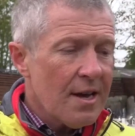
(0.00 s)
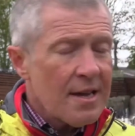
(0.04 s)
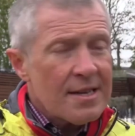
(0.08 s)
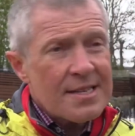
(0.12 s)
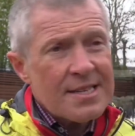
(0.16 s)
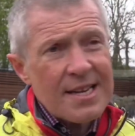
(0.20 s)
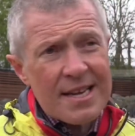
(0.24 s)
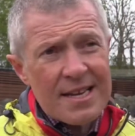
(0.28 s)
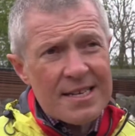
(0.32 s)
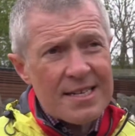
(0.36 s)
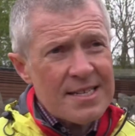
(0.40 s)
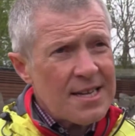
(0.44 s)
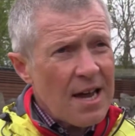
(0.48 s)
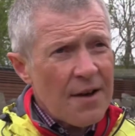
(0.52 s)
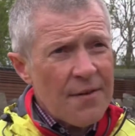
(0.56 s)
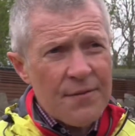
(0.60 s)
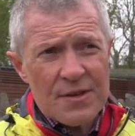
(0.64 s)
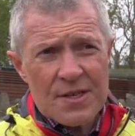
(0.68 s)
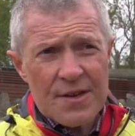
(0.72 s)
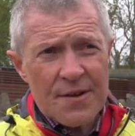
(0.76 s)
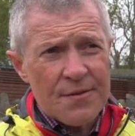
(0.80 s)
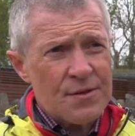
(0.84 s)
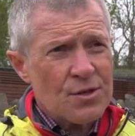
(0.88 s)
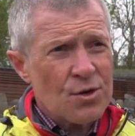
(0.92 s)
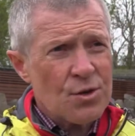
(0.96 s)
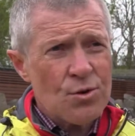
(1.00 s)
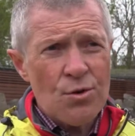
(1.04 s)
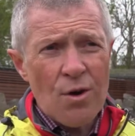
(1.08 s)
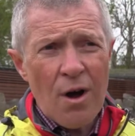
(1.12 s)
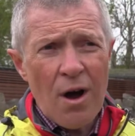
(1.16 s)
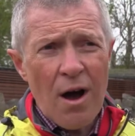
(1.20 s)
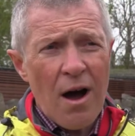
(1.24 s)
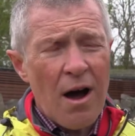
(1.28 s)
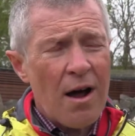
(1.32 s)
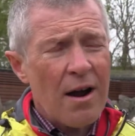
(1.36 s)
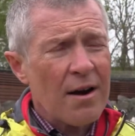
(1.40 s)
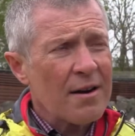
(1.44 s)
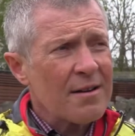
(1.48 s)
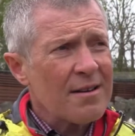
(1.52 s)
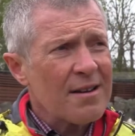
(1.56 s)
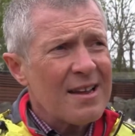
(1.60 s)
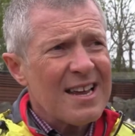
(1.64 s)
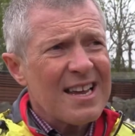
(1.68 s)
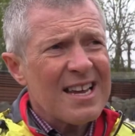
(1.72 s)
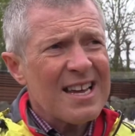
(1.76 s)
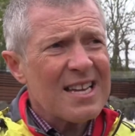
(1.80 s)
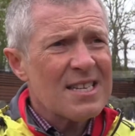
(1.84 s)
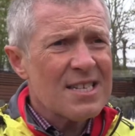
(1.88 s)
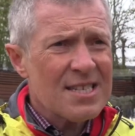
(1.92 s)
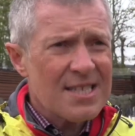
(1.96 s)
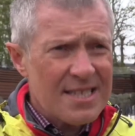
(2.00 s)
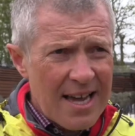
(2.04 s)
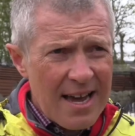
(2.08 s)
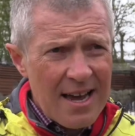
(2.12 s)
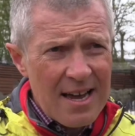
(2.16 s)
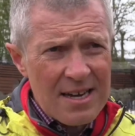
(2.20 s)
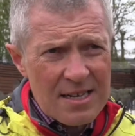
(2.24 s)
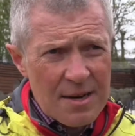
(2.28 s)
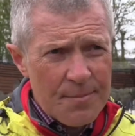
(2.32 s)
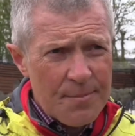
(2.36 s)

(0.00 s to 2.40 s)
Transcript: to Conservatives who are concerned